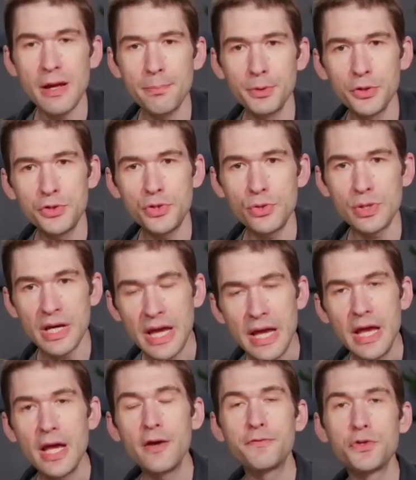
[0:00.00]
amplitude
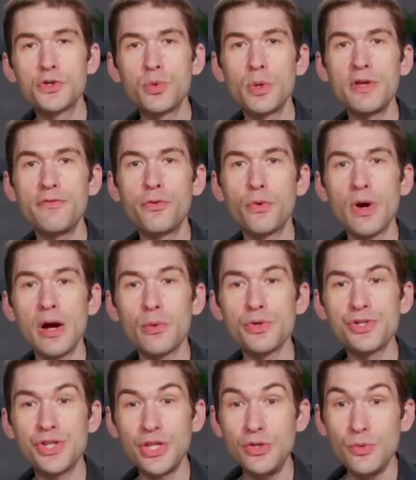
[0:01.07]
after twenty-four
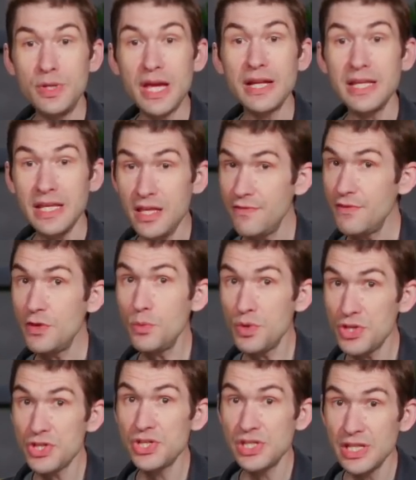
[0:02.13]
hours that you get even
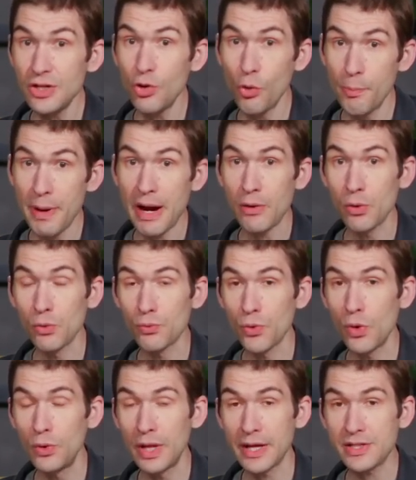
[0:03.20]
with a single-barrel
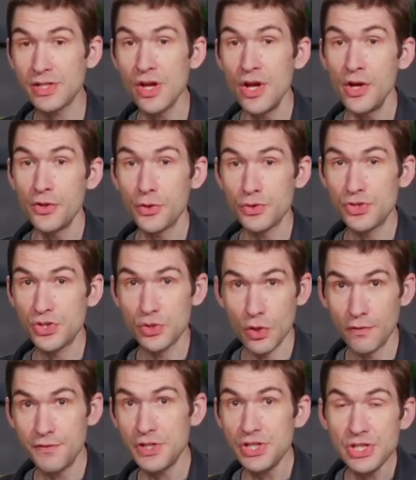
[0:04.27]
Rolex. Their
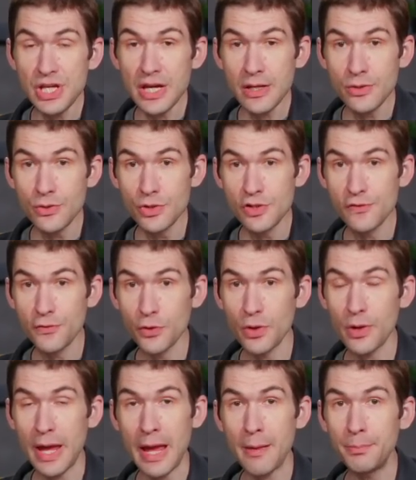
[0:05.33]
service standards
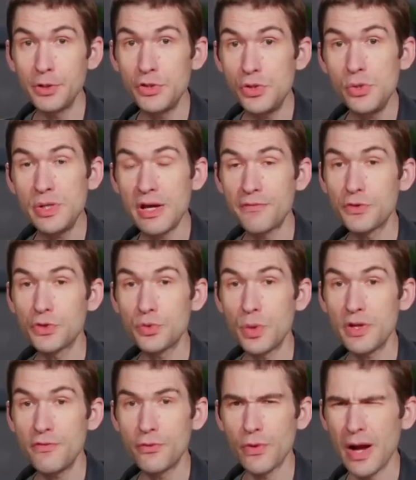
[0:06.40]
for amplitude after
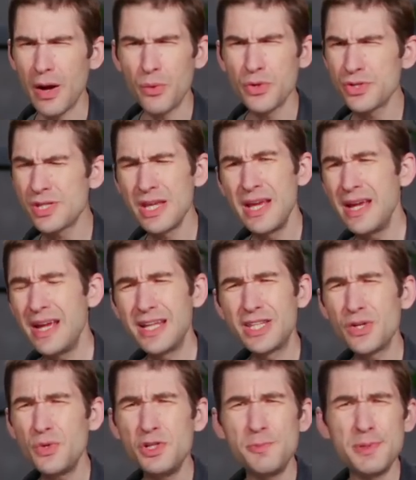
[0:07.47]
twenty-four hours,
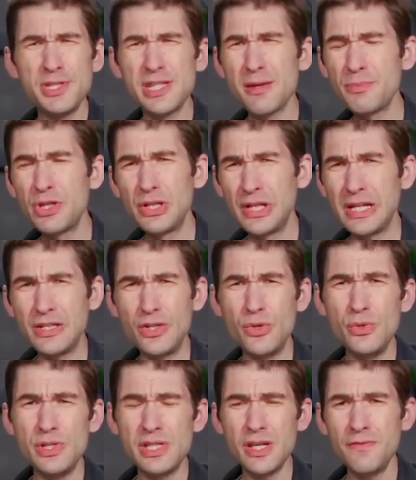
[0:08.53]
it's always been something like
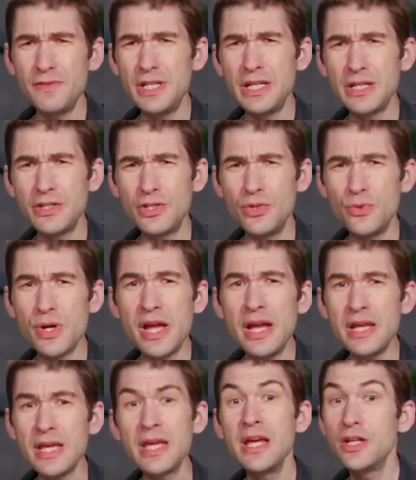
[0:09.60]
two seventy to two
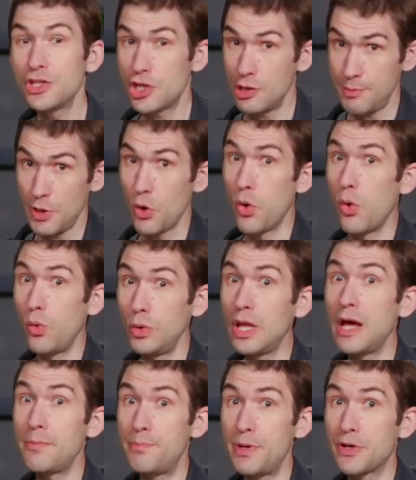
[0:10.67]
eighty. It's going to be a whole
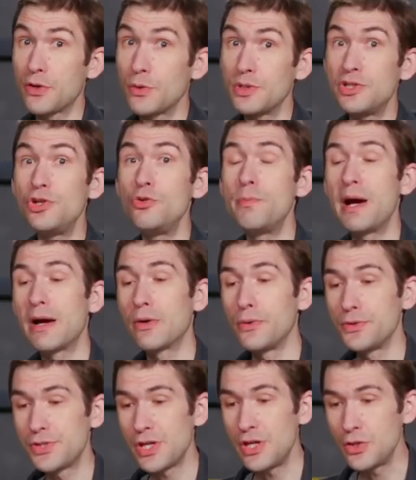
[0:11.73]
lot better with two
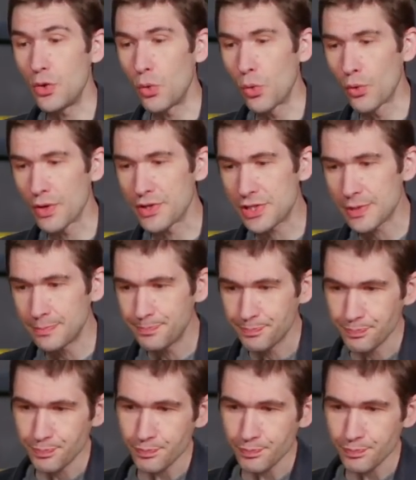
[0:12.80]
barrels in the Oris.